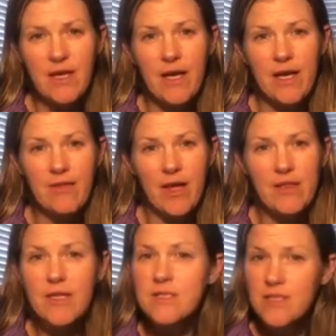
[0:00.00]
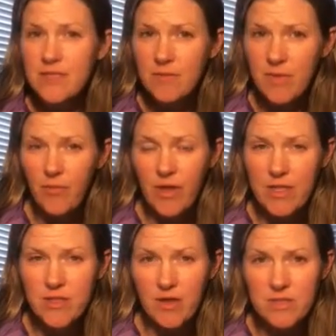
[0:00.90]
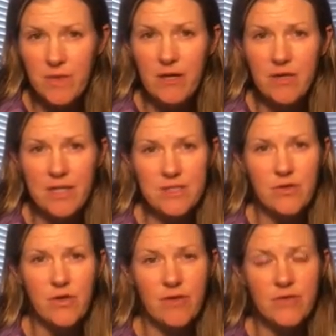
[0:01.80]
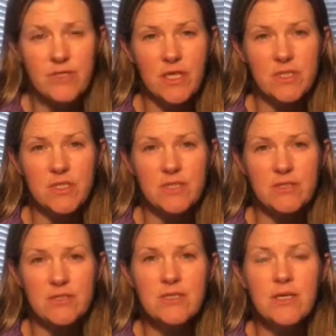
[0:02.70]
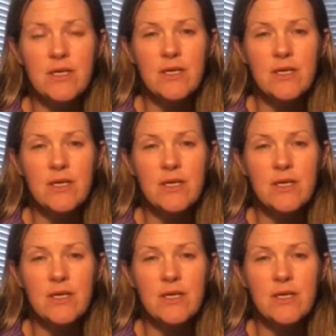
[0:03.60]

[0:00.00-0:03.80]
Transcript: and they listened to me while I talked about classical conversations.